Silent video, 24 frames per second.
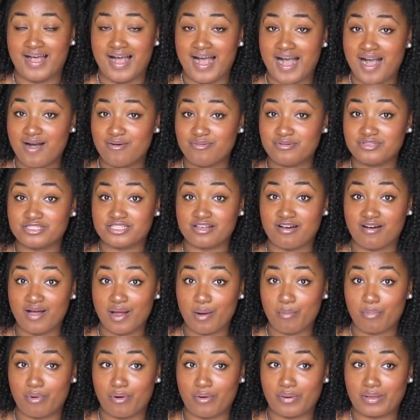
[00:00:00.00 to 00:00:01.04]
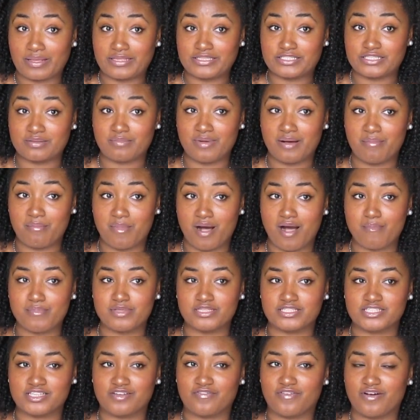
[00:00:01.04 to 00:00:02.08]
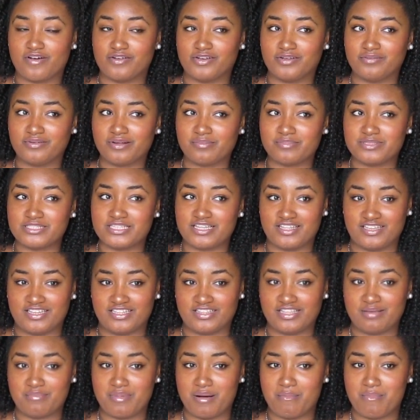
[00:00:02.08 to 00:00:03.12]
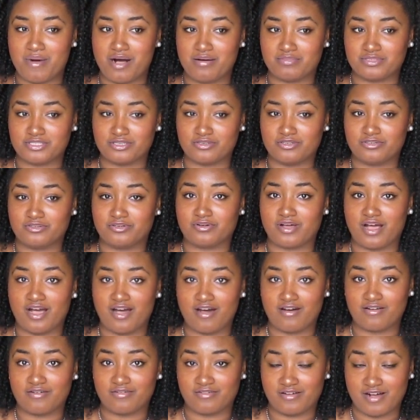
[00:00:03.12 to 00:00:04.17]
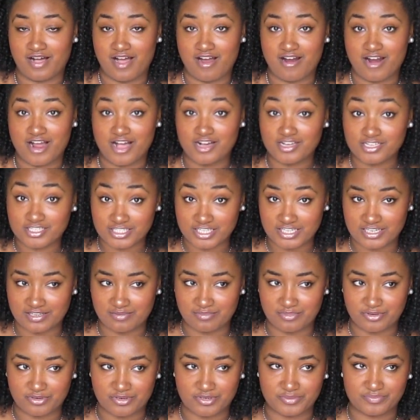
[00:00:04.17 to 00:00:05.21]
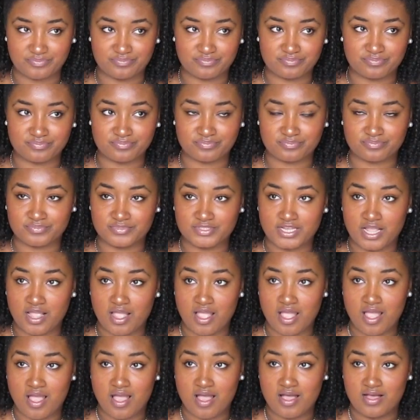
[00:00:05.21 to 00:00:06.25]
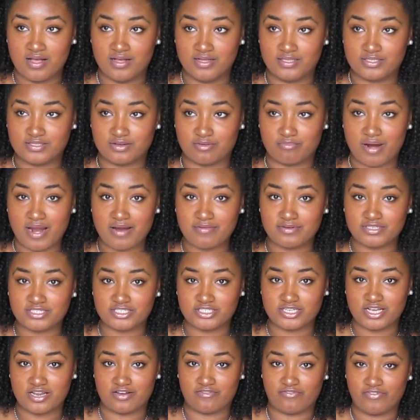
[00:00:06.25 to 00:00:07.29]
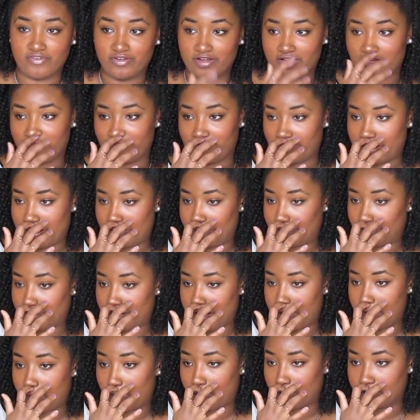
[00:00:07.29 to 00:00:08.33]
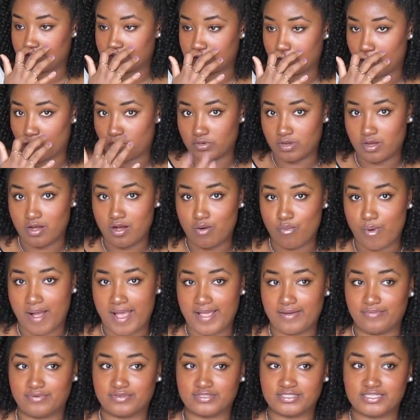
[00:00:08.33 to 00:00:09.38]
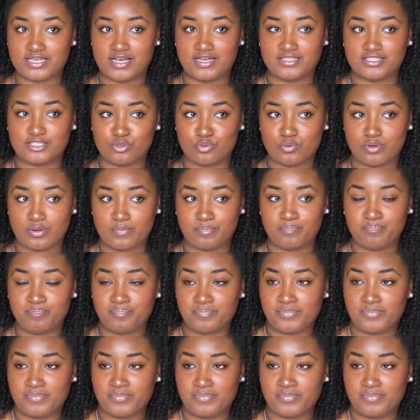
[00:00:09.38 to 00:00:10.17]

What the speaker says: I was heartbroken, so my mom answered the phone. No, I'm not mistaken. I think my mom told him don't call our house anymore. So Brian was just trying to figure out what was going on, why I didn't want to talk to him.